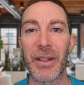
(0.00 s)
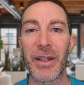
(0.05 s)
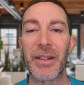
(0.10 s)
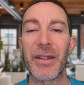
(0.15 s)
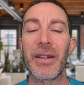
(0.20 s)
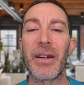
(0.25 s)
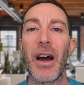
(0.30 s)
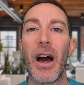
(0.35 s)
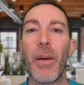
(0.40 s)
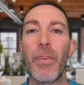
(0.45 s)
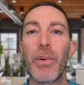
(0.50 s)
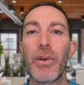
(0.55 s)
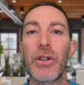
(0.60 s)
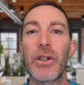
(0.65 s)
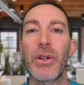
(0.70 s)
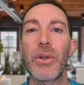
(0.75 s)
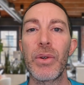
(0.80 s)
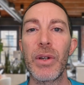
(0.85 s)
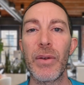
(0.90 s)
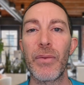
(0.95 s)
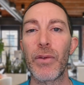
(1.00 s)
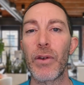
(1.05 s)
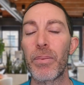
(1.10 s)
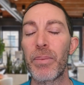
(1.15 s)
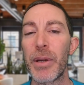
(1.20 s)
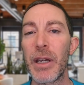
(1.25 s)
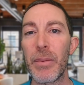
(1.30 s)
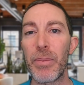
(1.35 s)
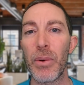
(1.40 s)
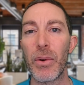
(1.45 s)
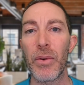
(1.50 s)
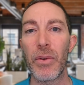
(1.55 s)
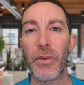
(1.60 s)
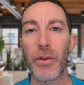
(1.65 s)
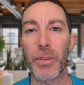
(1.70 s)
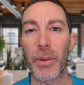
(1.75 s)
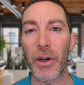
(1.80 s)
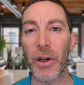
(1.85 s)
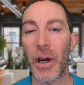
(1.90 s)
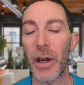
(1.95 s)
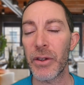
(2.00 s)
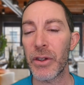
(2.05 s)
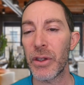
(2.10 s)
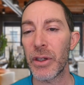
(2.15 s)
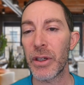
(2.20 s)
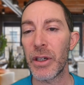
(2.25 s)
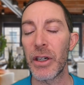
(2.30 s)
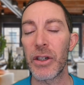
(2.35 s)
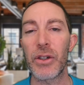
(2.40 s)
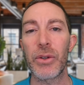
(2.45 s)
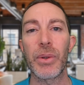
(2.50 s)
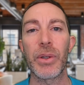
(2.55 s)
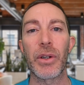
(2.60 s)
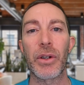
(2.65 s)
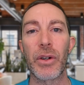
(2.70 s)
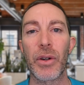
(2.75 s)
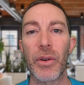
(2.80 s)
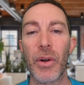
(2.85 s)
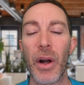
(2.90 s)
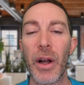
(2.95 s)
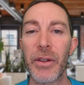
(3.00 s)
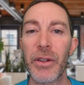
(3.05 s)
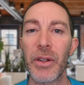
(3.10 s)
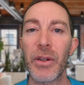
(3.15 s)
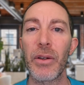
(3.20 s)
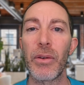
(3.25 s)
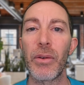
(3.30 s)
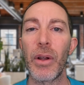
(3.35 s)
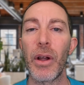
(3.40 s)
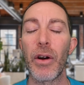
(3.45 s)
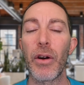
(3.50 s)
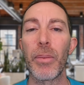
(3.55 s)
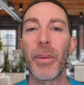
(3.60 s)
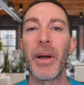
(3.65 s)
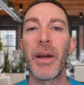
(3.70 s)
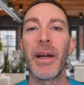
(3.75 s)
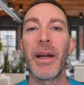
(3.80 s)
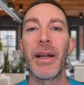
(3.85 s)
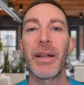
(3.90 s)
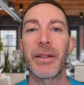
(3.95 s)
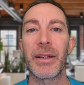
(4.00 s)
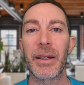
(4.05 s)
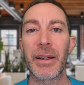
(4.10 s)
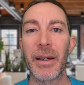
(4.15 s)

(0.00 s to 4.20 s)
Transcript: It's an opportunity for people from across the country and across the globe to